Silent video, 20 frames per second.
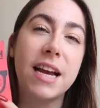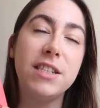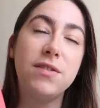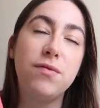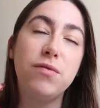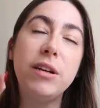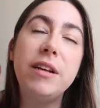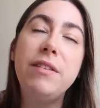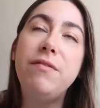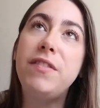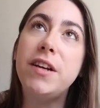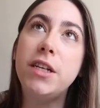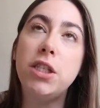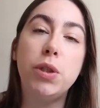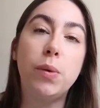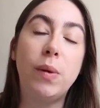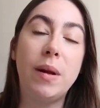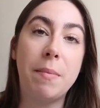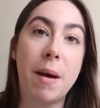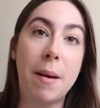It's really
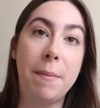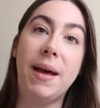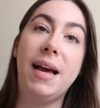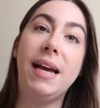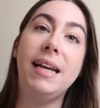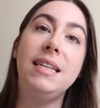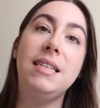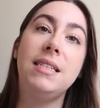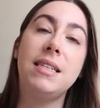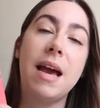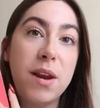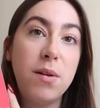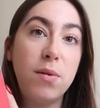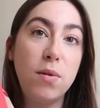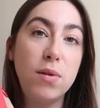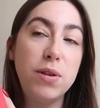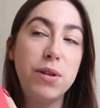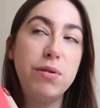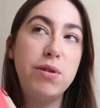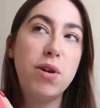visual in my mind. But then
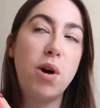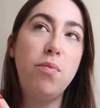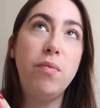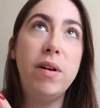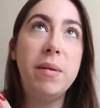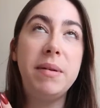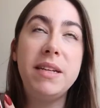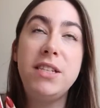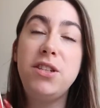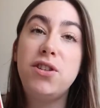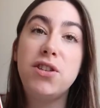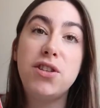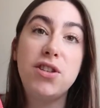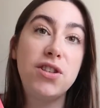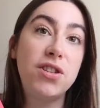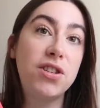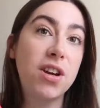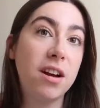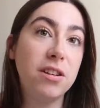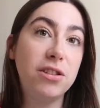also Tom Ripley is
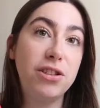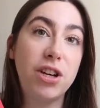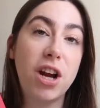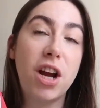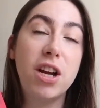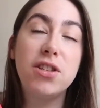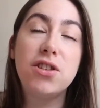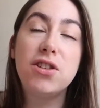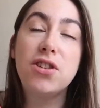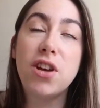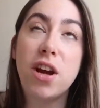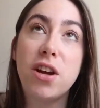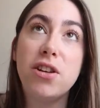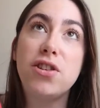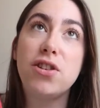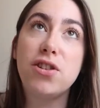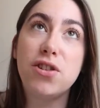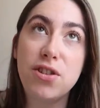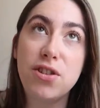just such such